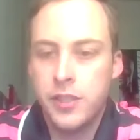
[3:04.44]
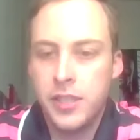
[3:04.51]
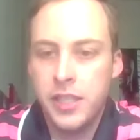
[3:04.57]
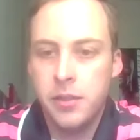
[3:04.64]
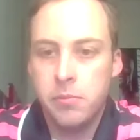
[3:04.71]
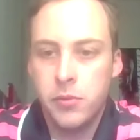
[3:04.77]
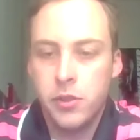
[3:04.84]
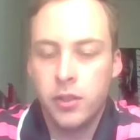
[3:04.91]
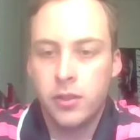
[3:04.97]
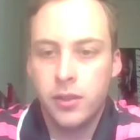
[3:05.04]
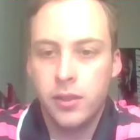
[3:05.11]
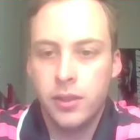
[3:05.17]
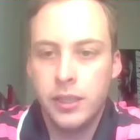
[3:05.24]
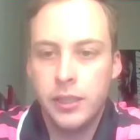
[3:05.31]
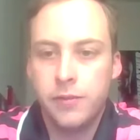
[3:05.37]
other team took
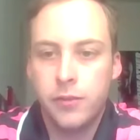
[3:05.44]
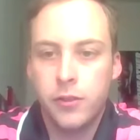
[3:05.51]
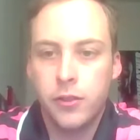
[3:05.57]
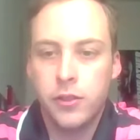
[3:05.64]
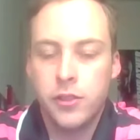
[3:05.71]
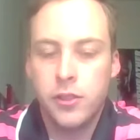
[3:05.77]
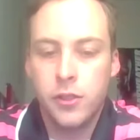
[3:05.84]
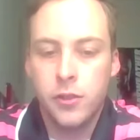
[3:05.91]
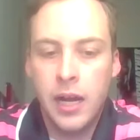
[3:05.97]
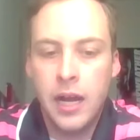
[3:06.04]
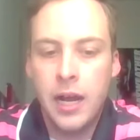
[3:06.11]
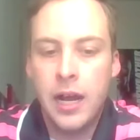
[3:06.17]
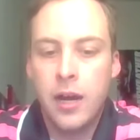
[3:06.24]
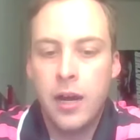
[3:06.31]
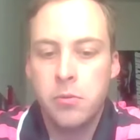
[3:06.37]
the lead first.
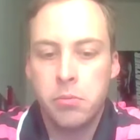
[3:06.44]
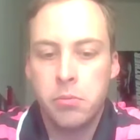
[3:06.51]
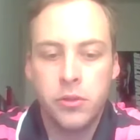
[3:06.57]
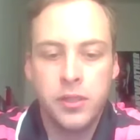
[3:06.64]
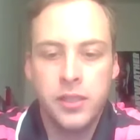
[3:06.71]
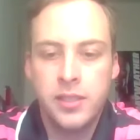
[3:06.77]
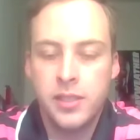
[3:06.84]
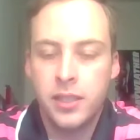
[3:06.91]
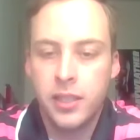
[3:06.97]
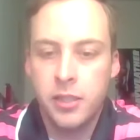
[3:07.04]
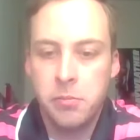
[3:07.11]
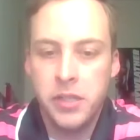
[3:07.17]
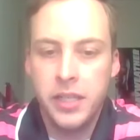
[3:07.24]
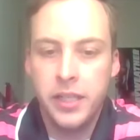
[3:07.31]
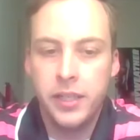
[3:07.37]
So how important is it
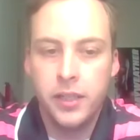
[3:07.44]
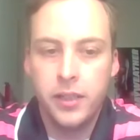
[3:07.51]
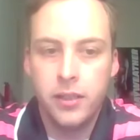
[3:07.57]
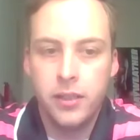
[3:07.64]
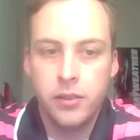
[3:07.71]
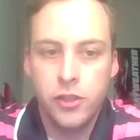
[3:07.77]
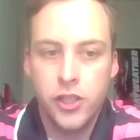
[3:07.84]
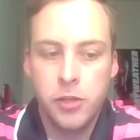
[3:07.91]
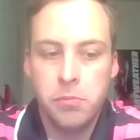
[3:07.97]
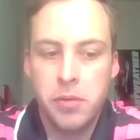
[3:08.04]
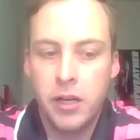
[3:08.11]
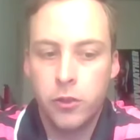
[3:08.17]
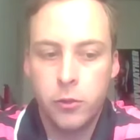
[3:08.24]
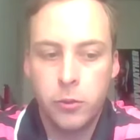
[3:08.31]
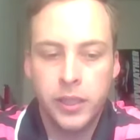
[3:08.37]
going to be to jump
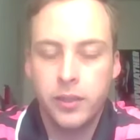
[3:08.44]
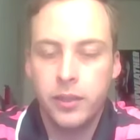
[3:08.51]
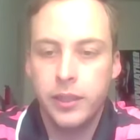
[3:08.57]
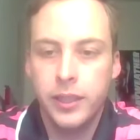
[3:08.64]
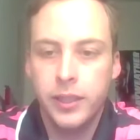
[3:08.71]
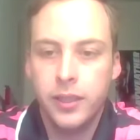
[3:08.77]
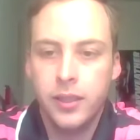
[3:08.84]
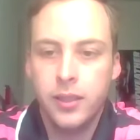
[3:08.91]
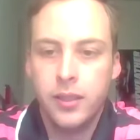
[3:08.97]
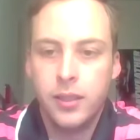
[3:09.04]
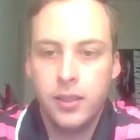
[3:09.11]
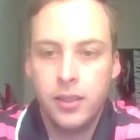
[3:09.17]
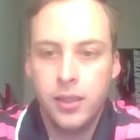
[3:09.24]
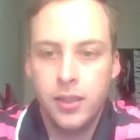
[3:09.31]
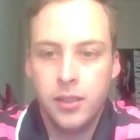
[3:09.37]
out quickly
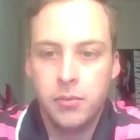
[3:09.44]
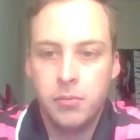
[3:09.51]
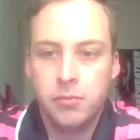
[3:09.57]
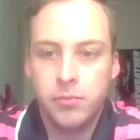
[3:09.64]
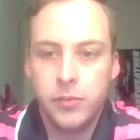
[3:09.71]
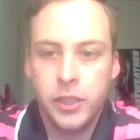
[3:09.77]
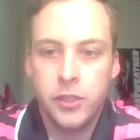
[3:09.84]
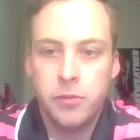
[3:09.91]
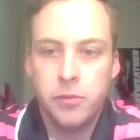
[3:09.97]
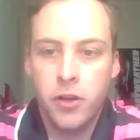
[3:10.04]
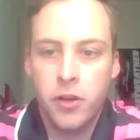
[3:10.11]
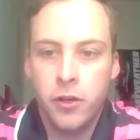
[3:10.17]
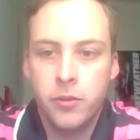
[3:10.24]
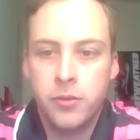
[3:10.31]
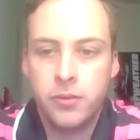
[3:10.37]
here
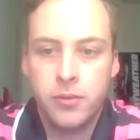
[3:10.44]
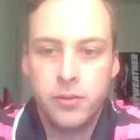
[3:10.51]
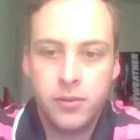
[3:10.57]
tomorrow?